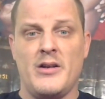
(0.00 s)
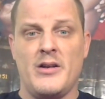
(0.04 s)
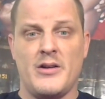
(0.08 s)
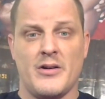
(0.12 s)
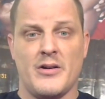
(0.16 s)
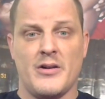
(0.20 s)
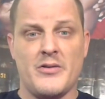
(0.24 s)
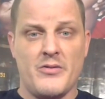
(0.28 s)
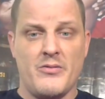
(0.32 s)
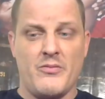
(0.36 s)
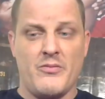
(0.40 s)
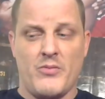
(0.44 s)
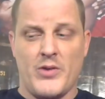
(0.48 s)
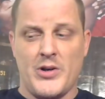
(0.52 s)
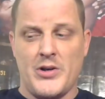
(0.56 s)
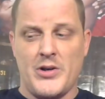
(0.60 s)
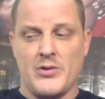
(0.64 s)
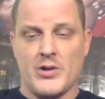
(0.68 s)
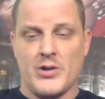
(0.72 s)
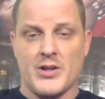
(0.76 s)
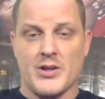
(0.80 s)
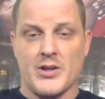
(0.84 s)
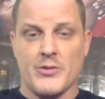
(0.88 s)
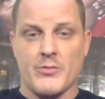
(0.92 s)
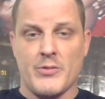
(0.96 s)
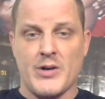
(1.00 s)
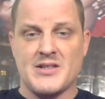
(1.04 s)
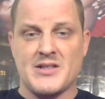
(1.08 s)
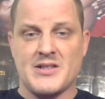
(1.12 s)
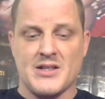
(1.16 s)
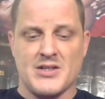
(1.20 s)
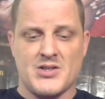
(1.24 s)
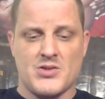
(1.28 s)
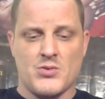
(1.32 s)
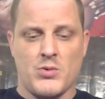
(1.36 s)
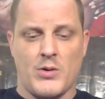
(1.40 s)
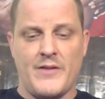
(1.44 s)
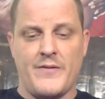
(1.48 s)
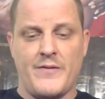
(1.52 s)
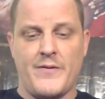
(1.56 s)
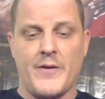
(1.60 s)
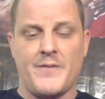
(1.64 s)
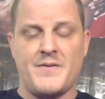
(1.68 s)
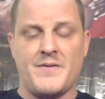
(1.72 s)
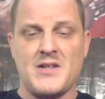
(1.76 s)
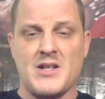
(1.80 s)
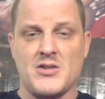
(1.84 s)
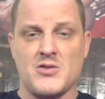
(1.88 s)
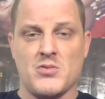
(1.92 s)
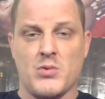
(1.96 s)
You know, when you look at the Redskins
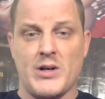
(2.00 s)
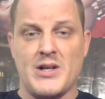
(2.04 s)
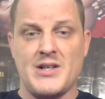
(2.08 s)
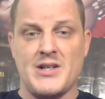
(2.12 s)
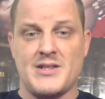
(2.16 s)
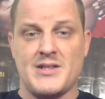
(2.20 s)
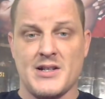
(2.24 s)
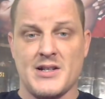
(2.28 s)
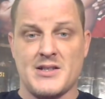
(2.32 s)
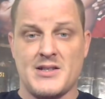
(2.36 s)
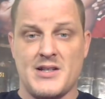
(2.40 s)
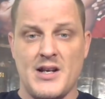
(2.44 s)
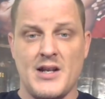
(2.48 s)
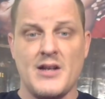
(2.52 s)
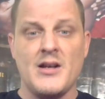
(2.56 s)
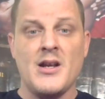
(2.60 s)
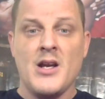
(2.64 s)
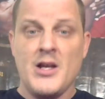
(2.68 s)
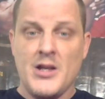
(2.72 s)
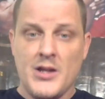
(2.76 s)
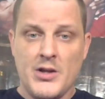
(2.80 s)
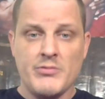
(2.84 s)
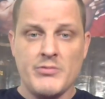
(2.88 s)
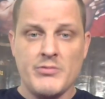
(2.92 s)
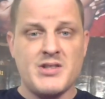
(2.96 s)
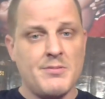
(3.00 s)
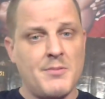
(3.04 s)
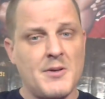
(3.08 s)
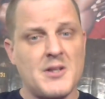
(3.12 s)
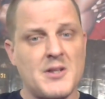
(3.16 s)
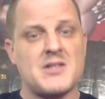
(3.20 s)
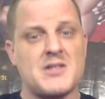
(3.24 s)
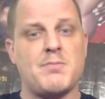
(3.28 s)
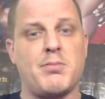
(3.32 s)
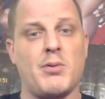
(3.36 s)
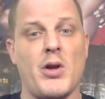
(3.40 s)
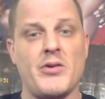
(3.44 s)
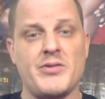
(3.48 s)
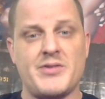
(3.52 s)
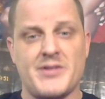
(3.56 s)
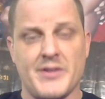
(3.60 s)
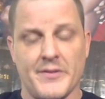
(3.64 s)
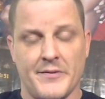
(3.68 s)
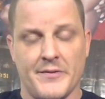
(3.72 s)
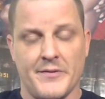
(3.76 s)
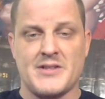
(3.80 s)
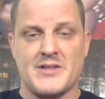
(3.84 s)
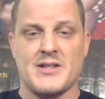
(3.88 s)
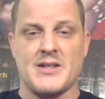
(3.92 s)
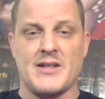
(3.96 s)
2015, 2016, there was some
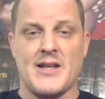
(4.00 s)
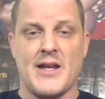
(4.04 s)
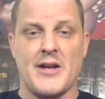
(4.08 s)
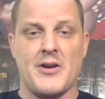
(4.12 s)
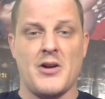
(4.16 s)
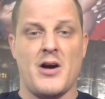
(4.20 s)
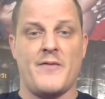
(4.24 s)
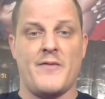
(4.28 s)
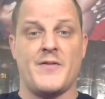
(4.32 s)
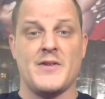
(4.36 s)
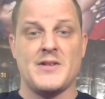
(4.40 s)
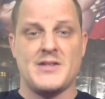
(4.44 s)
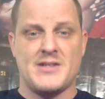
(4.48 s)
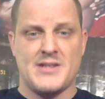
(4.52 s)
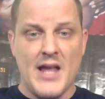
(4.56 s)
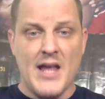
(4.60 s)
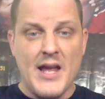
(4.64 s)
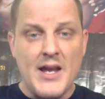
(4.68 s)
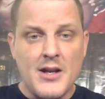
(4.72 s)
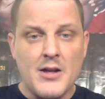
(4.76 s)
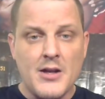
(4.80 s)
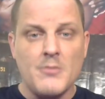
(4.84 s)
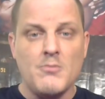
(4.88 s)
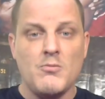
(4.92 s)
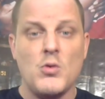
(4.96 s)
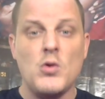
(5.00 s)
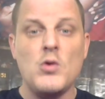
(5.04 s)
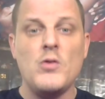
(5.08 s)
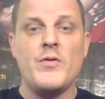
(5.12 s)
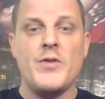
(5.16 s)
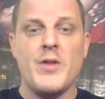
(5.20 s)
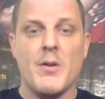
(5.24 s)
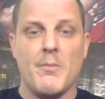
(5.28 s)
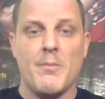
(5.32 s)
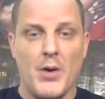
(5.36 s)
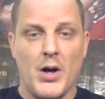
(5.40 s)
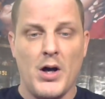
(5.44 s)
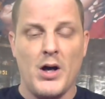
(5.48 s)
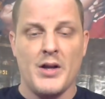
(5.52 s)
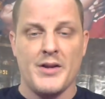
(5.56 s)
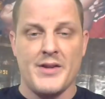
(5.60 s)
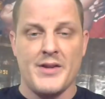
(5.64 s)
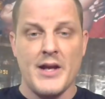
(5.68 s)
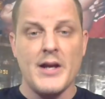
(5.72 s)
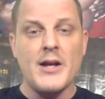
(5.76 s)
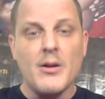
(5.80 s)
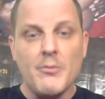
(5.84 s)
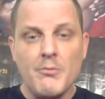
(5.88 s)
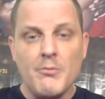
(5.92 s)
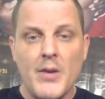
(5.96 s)
explosiveness to that offense. They could move the ball.
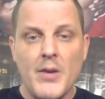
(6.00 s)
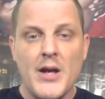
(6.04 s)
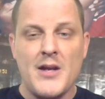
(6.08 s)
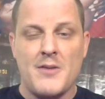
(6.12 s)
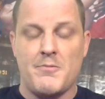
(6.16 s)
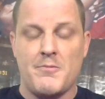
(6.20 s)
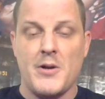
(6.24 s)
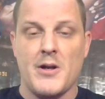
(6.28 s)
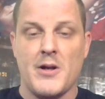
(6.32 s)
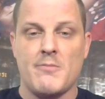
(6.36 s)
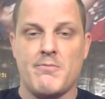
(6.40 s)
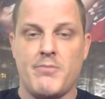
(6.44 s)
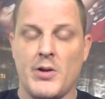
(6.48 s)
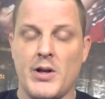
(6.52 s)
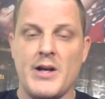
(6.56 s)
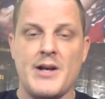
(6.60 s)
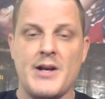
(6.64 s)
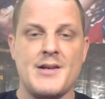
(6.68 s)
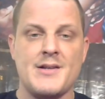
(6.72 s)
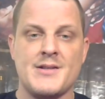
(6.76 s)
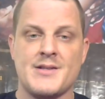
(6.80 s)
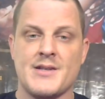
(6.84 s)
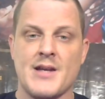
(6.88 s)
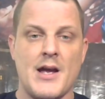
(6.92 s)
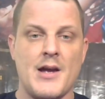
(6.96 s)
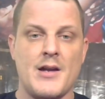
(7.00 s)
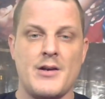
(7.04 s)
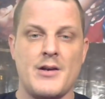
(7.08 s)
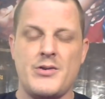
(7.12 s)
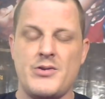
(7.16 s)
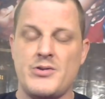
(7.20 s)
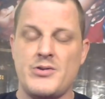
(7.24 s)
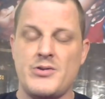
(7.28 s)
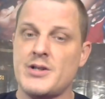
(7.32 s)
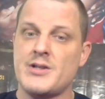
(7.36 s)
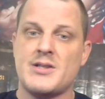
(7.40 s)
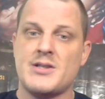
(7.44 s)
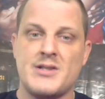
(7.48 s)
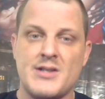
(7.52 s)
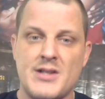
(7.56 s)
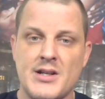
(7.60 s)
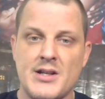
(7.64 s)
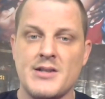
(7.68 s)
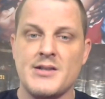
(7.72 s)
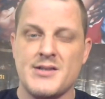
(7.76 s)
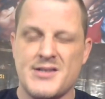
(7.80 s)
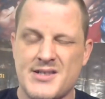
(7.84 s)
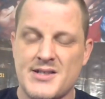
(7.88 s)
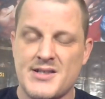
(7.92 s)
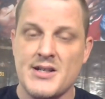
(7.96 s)
They could make big plays, and you just
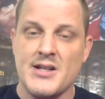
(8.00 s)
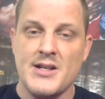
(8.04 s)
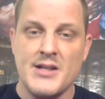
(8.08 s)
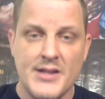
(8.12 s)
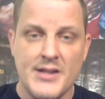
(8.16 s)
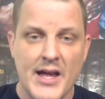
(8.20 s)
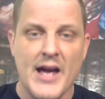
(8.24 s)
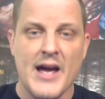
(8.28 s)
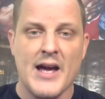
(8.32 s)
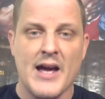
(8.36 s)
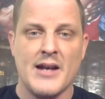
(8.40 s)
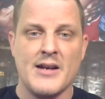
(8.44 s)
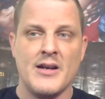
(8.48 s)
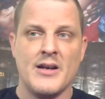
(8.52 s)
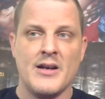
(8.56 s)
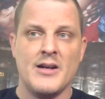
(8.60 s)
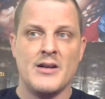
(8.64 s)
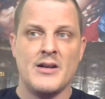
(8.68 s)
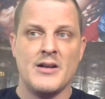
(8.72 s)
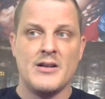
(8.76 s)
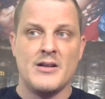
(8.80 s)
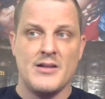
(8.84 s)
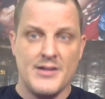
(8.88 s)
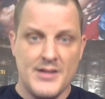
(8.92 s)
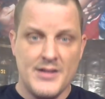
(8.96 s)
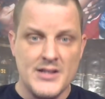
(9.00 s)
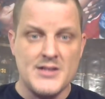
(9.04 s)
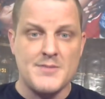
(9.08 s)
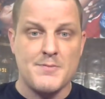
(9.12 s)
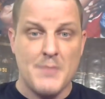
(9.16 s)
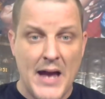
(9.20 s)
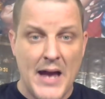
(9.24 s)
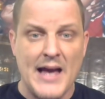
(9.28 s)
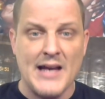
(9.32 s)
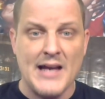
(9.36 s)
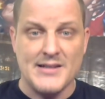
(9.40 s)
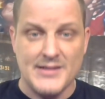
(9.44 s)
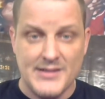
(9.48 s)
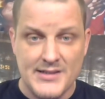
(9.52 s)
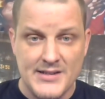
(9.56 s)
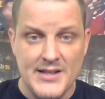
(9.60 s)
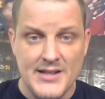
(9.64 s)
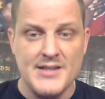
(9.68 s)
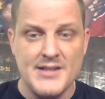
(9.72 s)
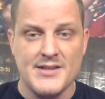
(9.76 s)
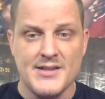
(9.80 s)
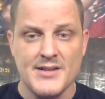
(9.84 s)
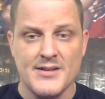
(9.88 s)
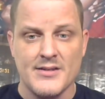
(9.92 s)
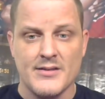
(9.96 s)
didn't see that this past
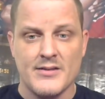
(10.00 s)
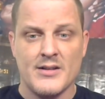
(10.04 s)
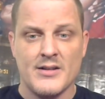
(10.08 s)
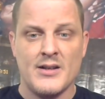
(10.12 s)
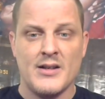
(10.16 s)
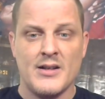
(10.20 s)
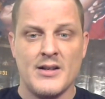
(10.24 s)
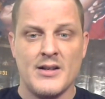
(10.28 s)
season.